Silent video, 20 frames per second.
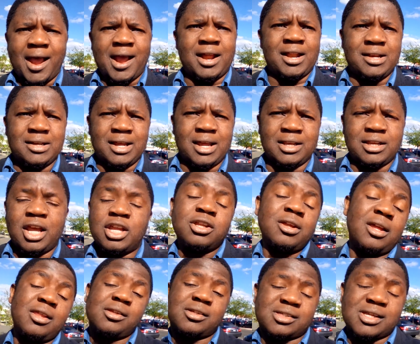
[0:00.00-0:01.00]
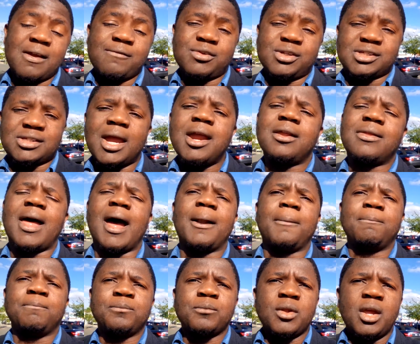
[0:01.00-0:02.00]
And in the saving say that